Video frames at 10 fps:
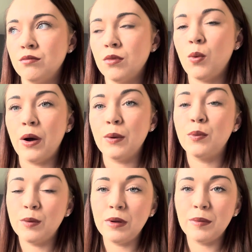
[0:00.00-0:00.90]
Well, it
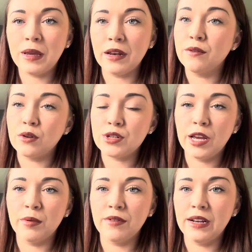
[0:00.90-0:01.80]
would be the beginning of
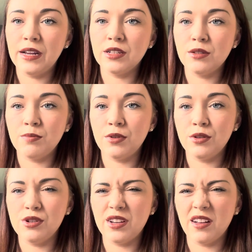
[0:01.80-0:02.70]
October, really, because you
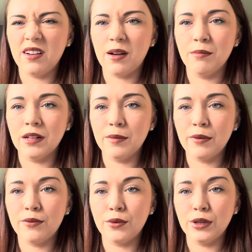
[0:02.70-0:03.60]
usually go like a month
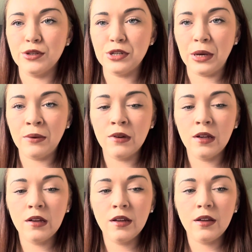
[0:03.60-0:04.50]
before you do.
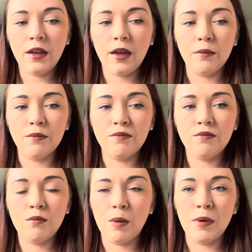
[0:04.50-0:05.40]

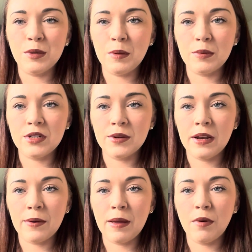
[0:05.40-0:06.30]
Well, most people do
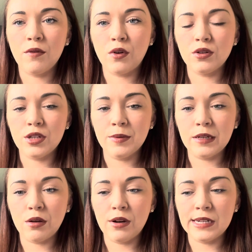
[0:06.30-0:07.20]
anyway, but I've got 2
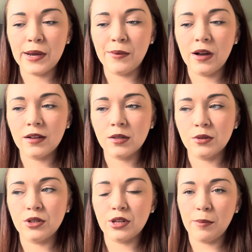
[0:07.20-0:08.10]
weeks holiday at work, so I
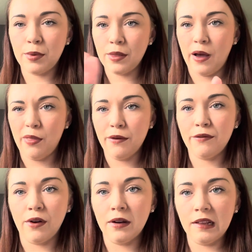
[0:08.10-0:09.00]
was just going to put that on the
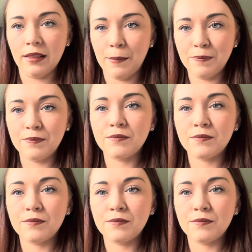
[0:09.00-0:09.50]
front and then